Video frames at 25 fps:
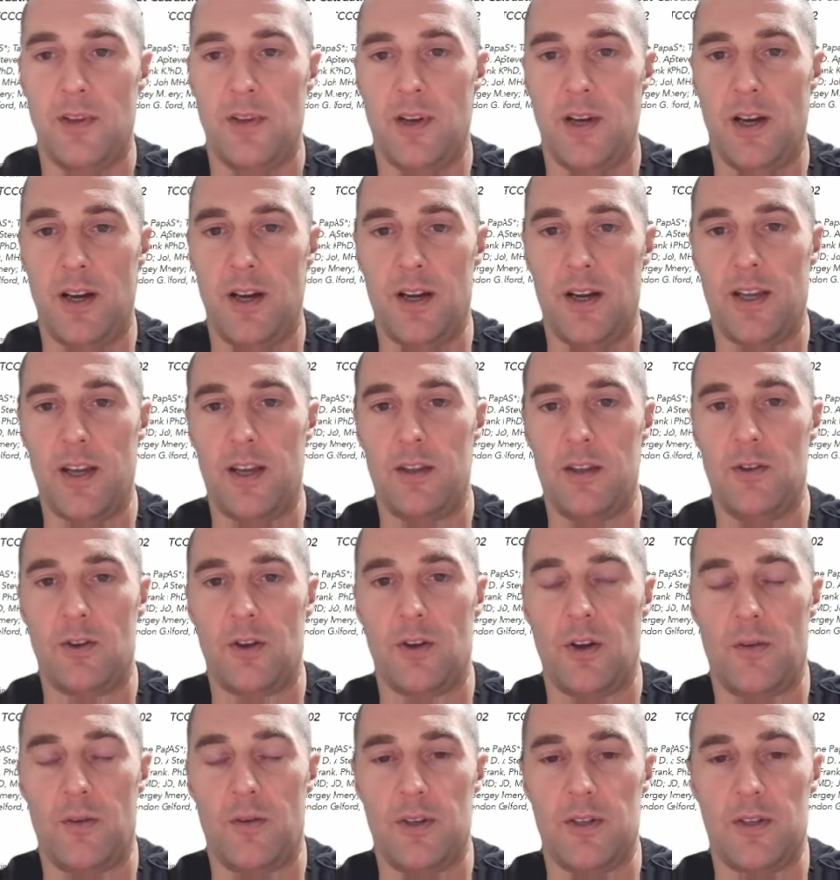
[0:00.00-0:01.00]
Again, you
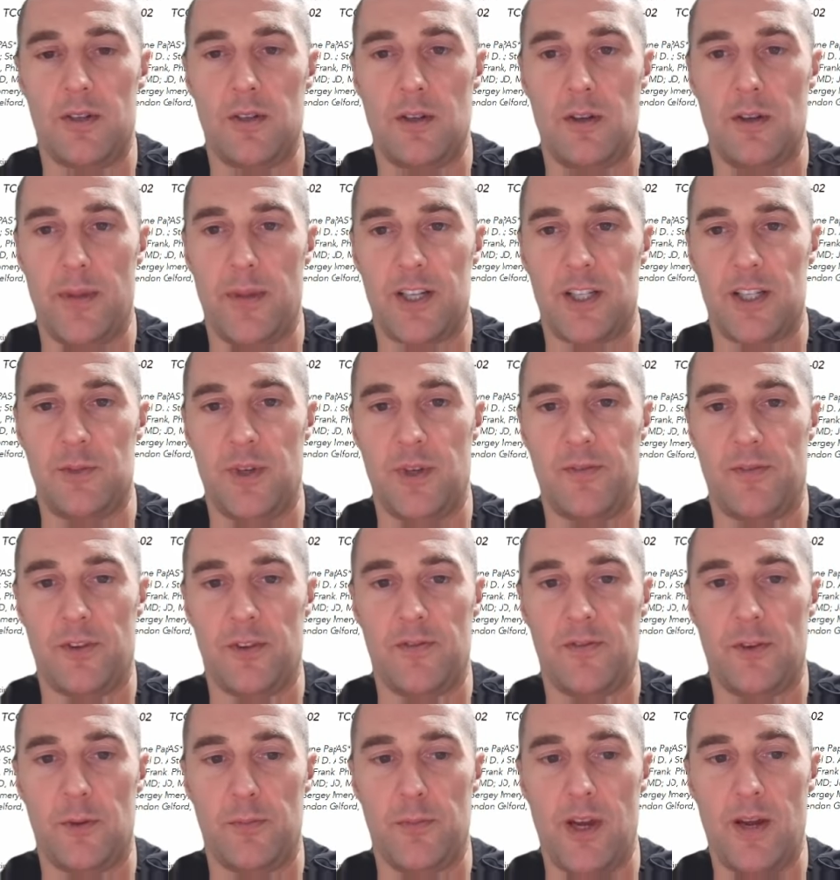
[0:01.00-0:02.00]
can always message me
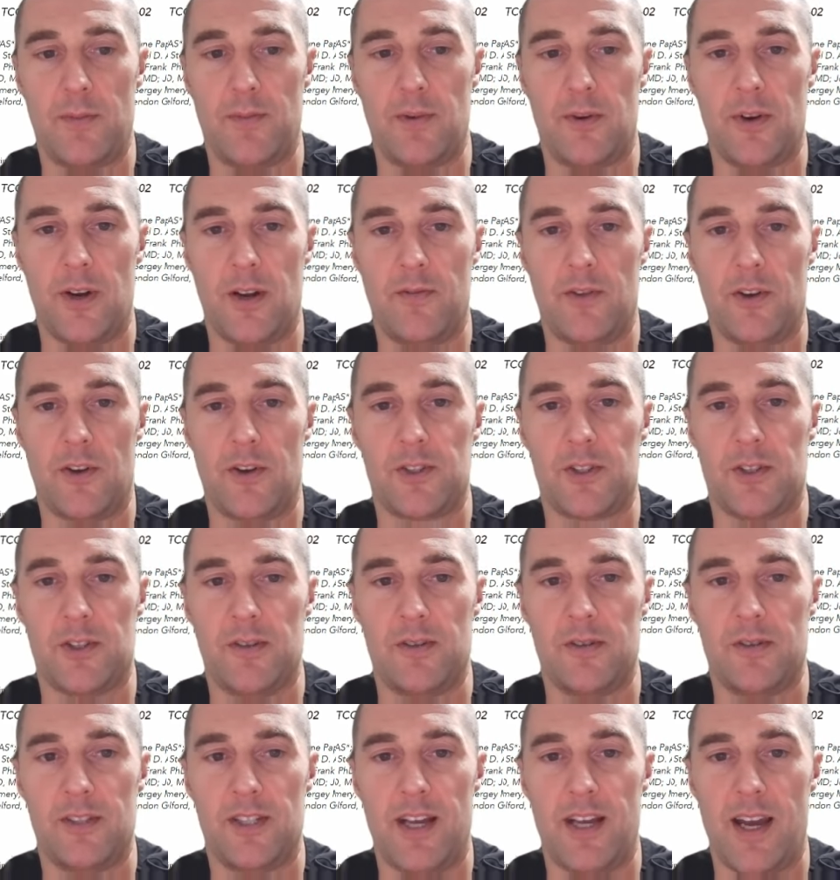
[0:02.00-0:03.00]
for the full paper, and I've
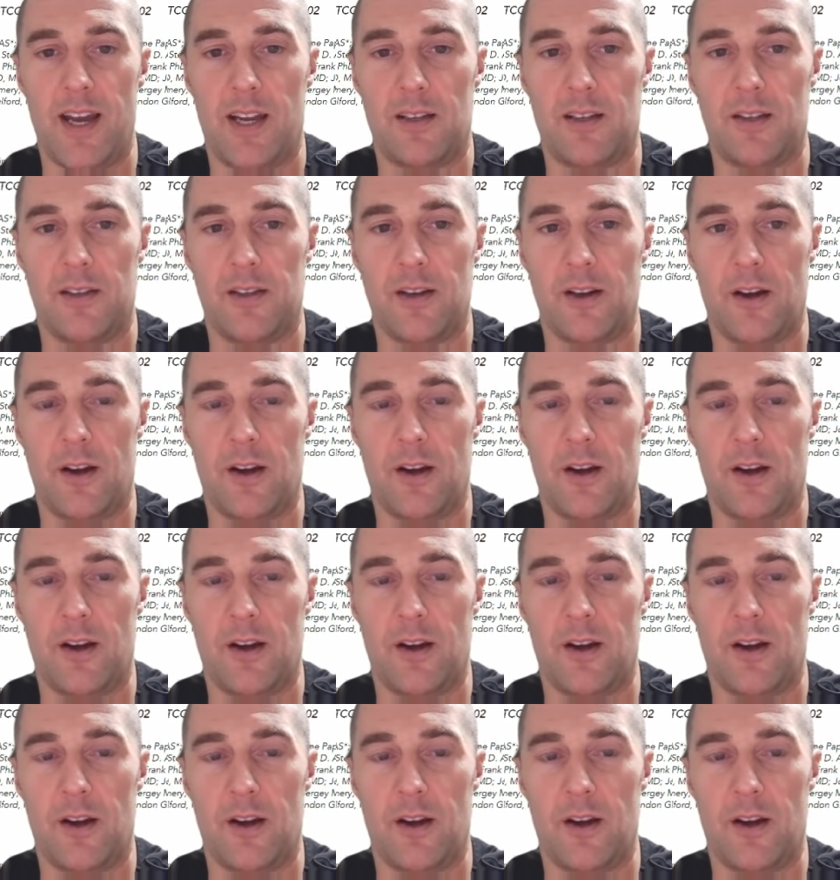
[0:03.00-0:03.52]
also tagged the lead